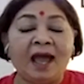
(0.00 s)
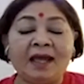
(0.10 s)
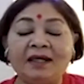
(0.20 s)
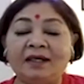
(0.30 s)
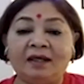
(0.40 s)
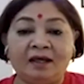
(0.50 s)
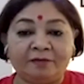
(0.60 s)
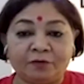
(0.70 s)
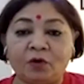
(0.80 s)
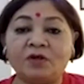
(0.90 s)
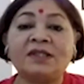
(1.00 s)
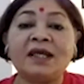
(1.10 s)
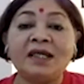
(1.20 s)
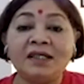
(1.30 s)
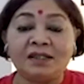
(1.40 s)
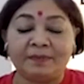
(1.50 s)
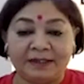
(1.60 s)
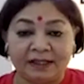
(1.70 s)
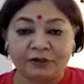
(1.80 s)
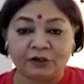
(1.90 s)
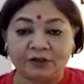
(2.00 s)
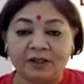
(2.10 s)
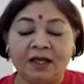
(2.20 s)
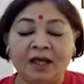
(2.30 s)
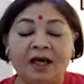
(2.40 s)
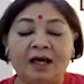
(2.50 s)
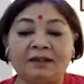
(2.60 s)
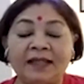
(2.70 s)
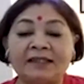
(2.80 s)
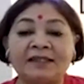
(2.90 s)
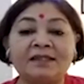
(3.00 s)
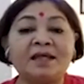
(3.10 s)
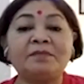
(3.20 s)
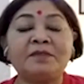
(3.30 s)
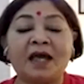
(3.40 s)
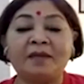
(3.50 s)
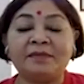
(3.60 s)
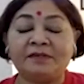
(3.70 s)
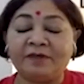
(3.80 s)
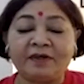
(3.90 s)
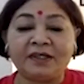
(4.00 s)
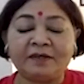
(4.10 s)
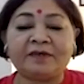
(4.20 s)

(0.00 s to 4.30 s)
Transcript: and of course intimidation. That is sometimes very